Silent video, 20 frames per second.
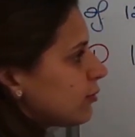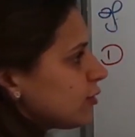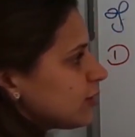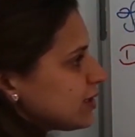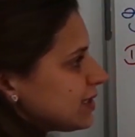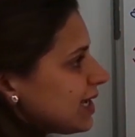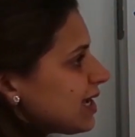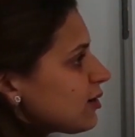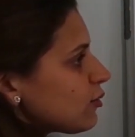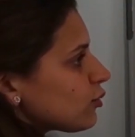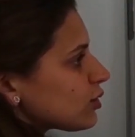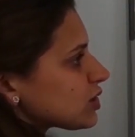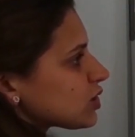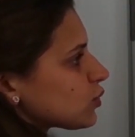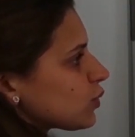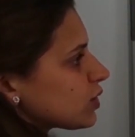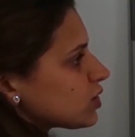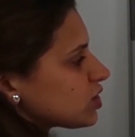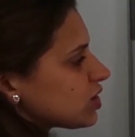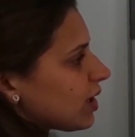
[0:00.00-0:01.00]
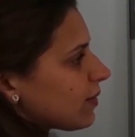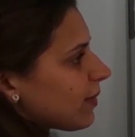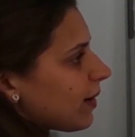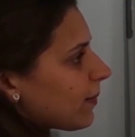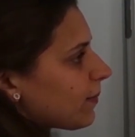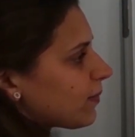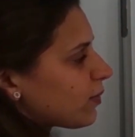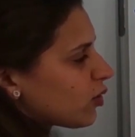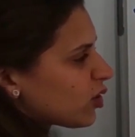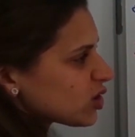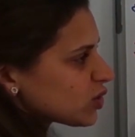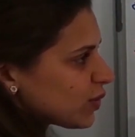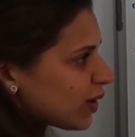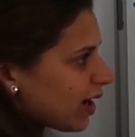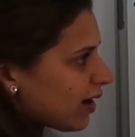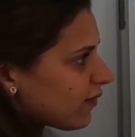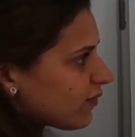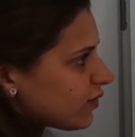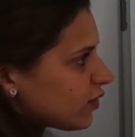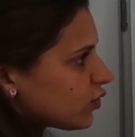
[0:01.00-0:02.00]
You see, we switch them up because we
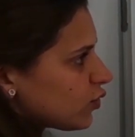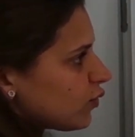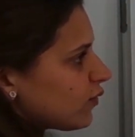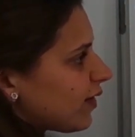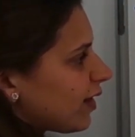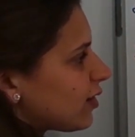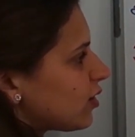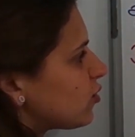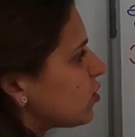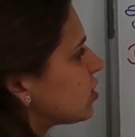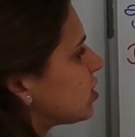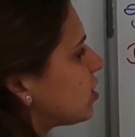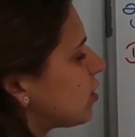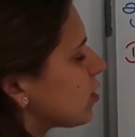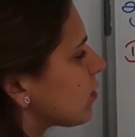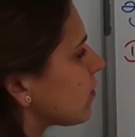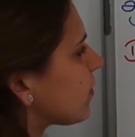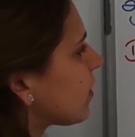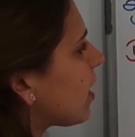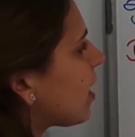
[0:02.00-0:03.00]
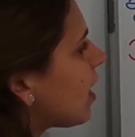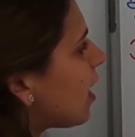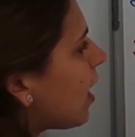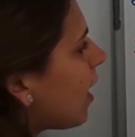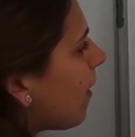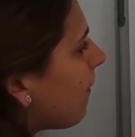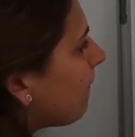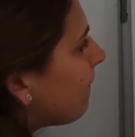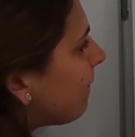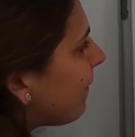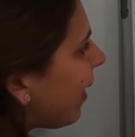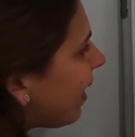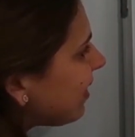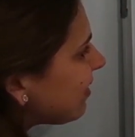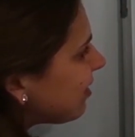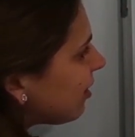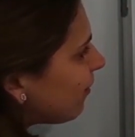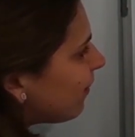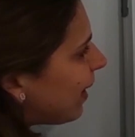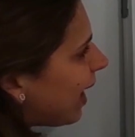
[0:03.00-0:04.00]
have the 2 values here.
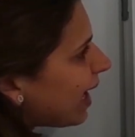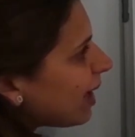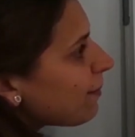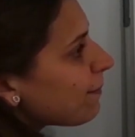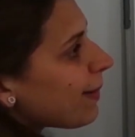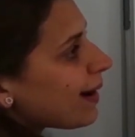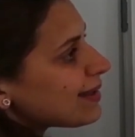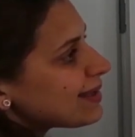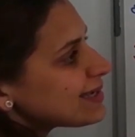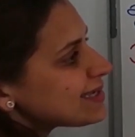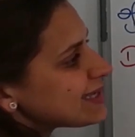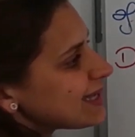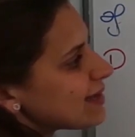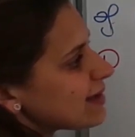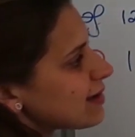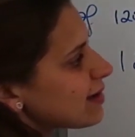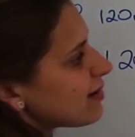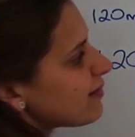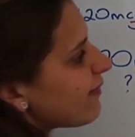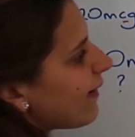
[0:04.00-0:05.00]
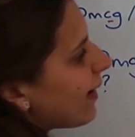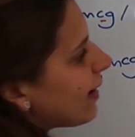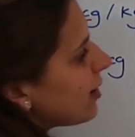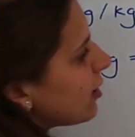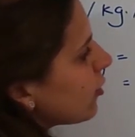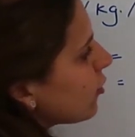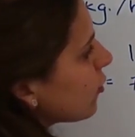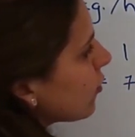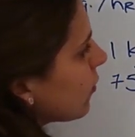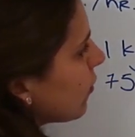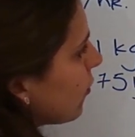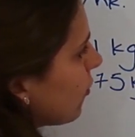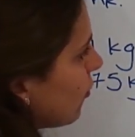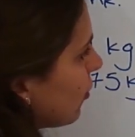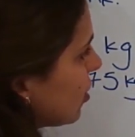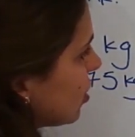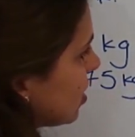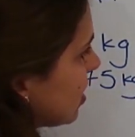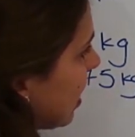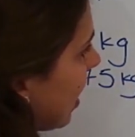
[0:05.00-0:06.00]
Multiplied by the single value,
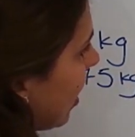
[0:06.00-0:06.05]
which is